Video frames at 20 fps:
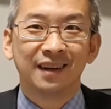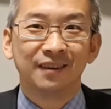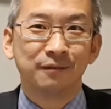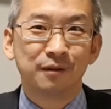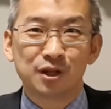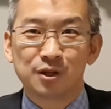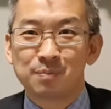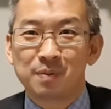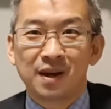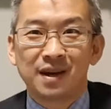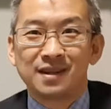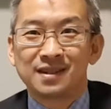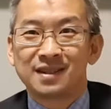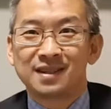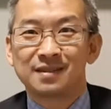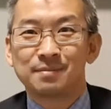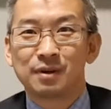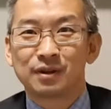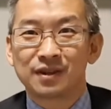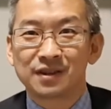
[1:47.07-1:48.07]
which
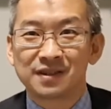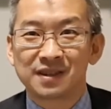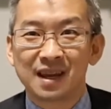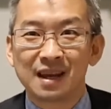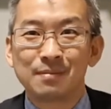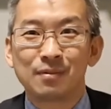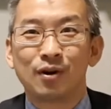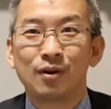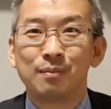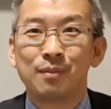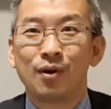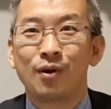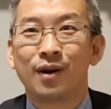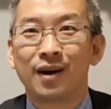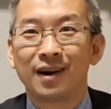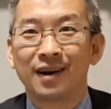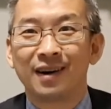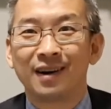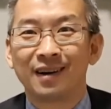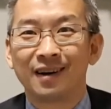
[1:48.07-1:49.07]
pays about the same or
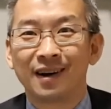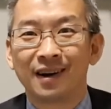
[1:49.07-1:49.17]
more,